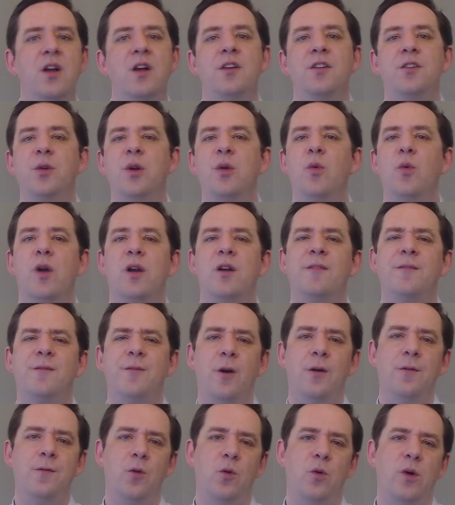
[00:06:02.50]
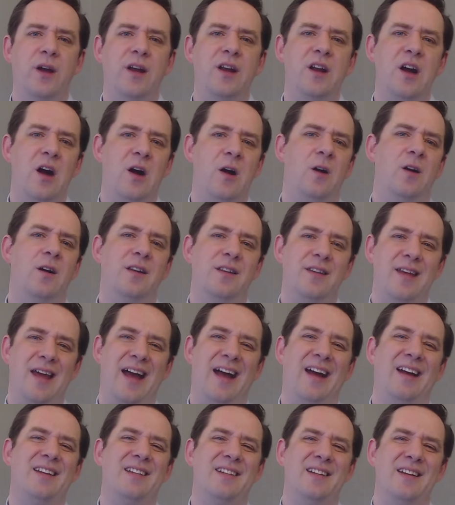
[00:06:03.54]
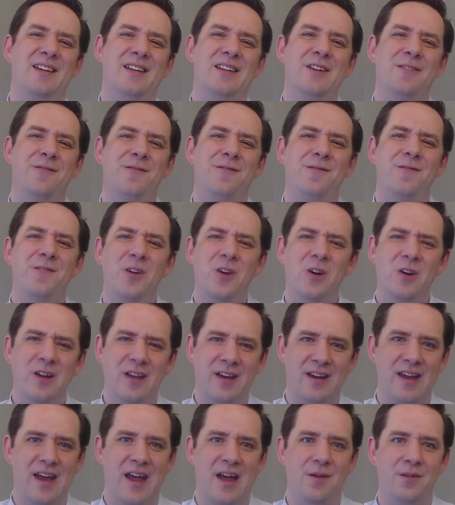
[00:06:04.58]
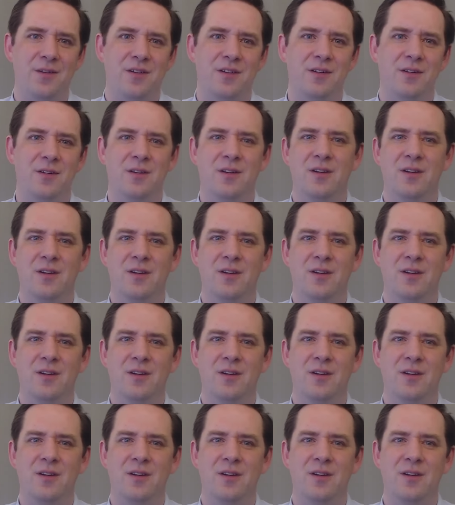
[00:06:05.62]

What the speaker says: So we want to avoid our tax-deferred account.